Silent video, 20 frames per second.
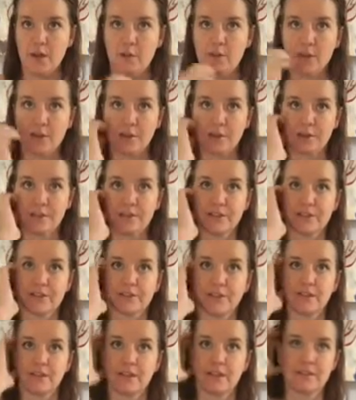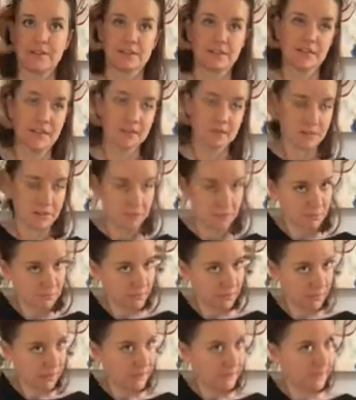because it seems to
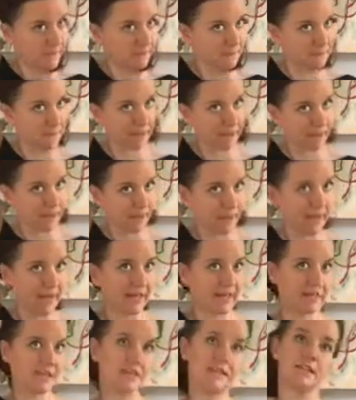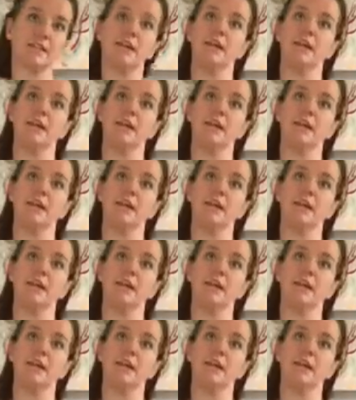me that